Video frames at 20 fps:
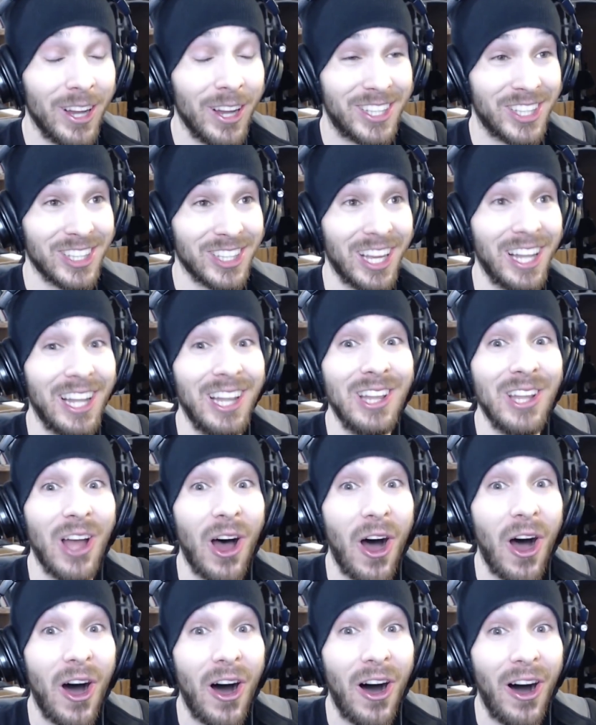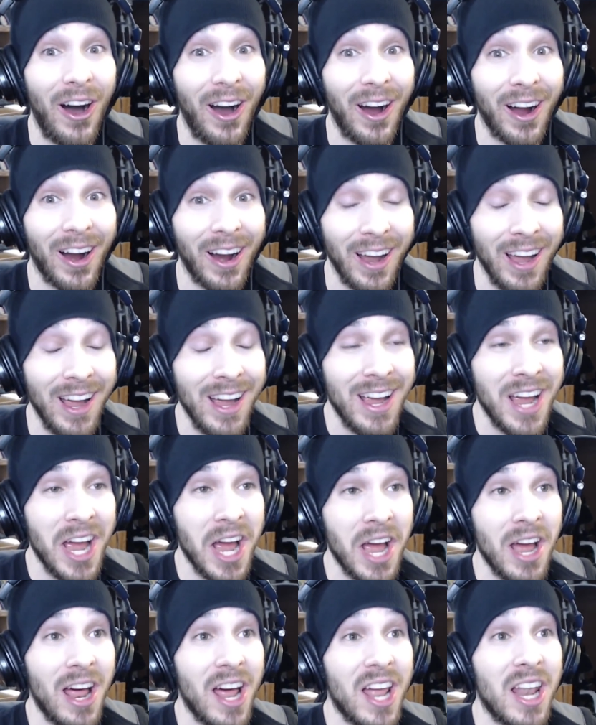which is a long,
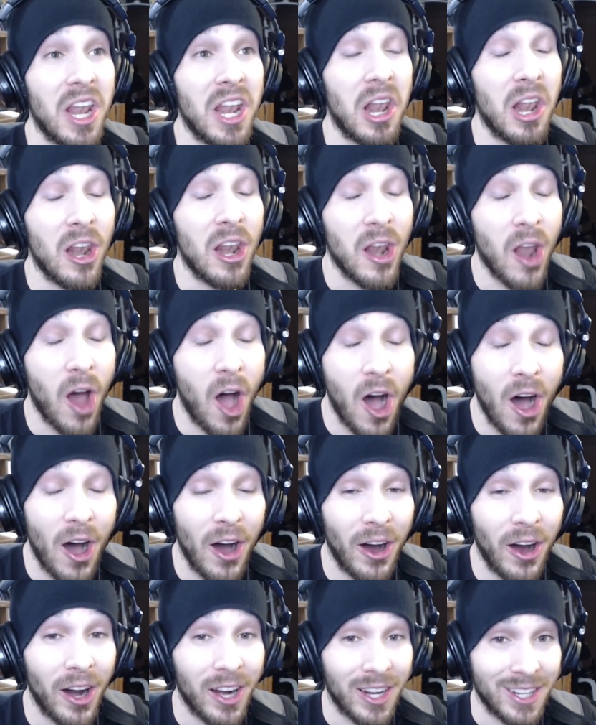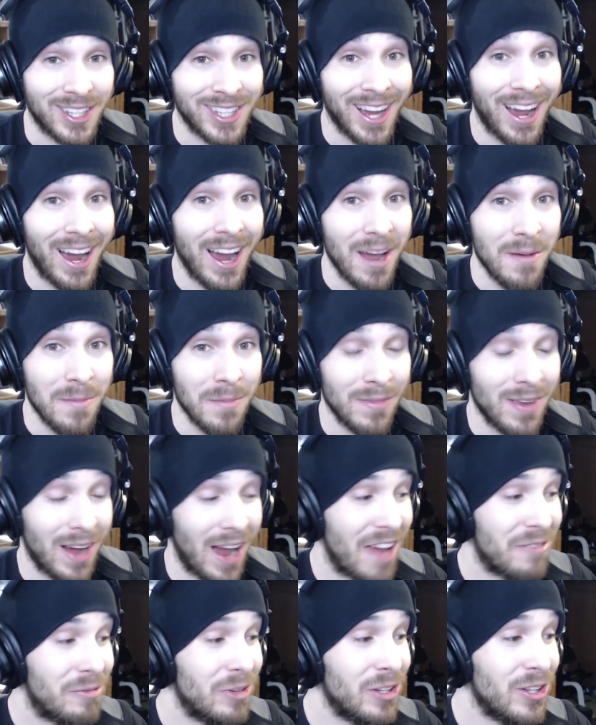long time.
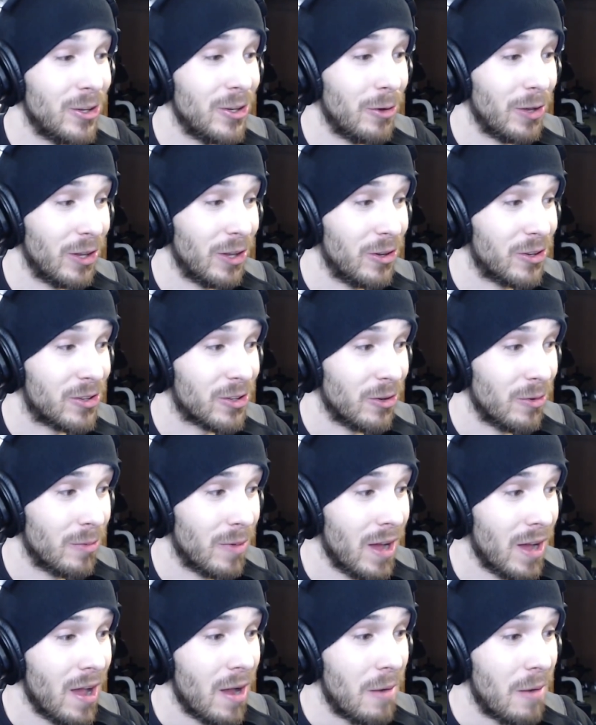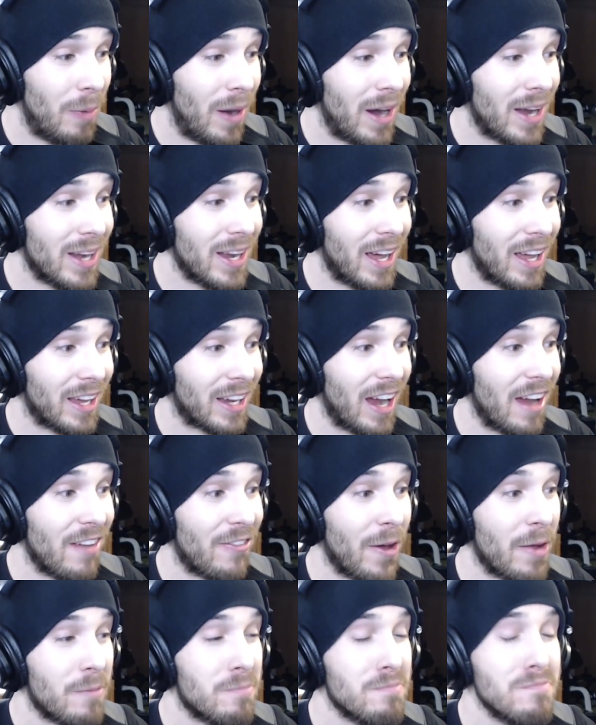I've been doing YouTube, but like
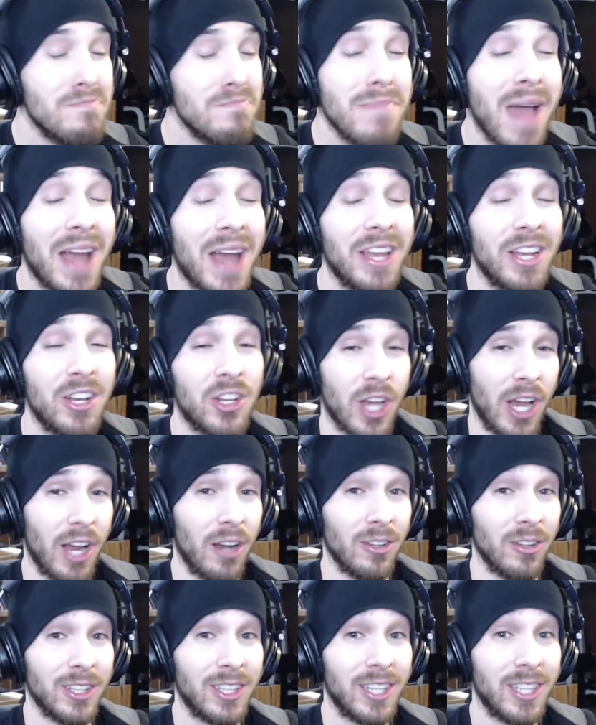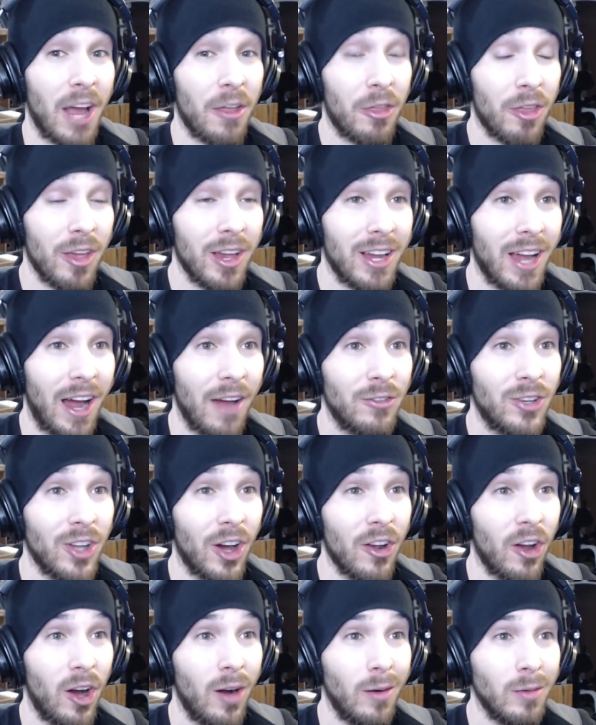I've had many channels. I think I've
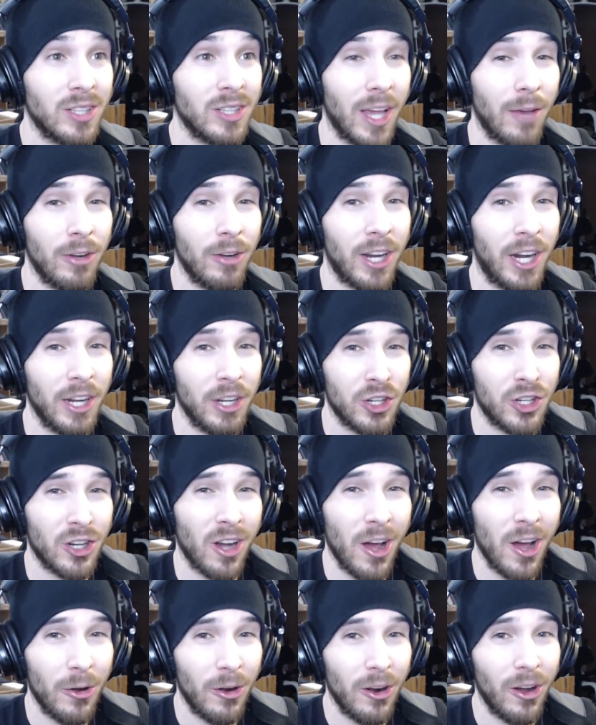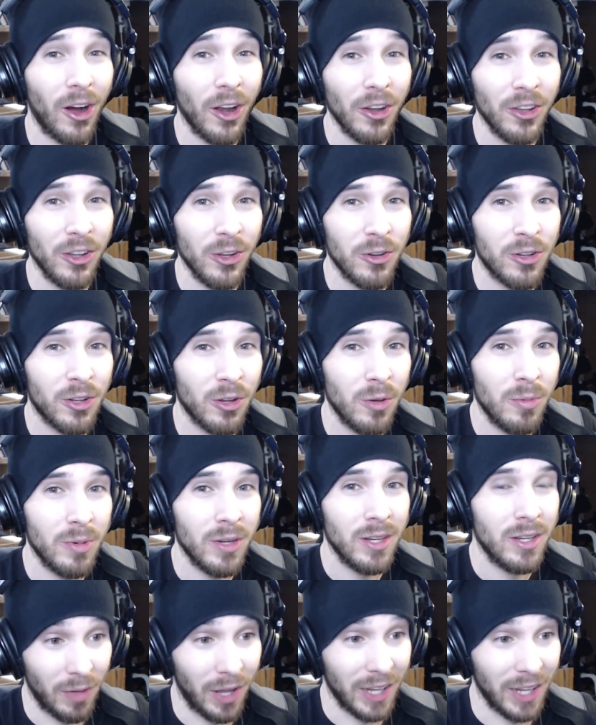done almost every kind of genre on
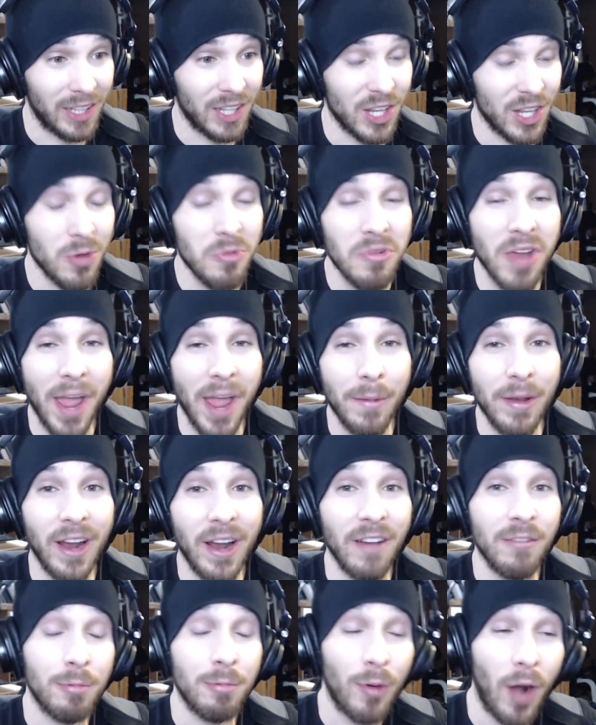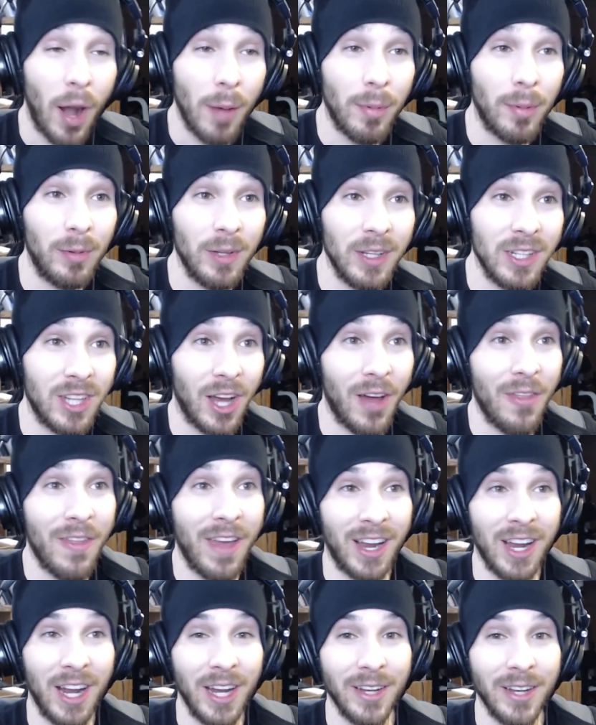YouTube. Like you name it, I've probably done
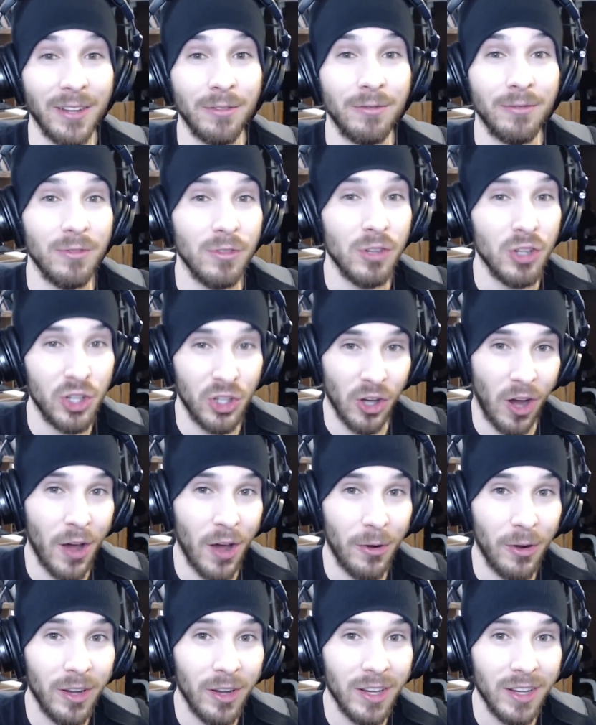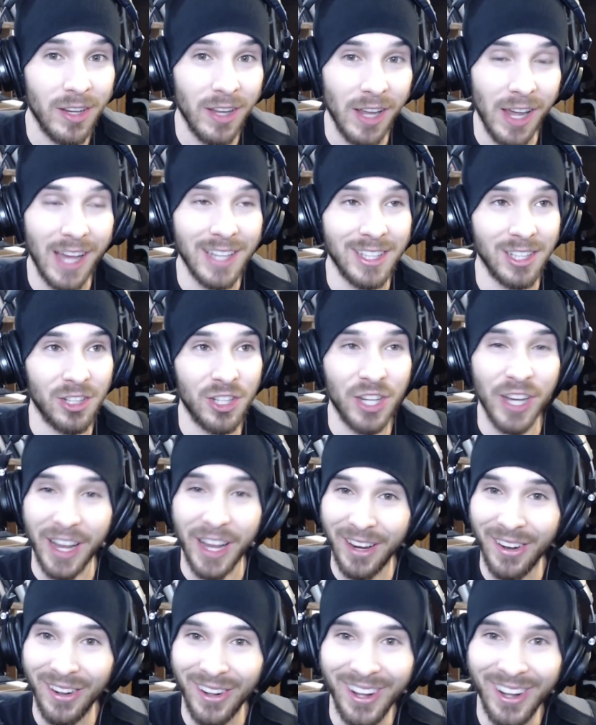that kind of genre as a
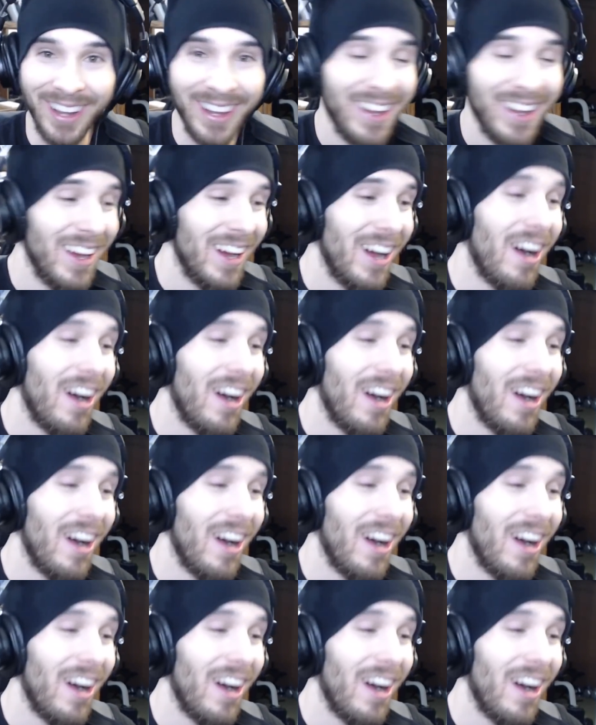channel,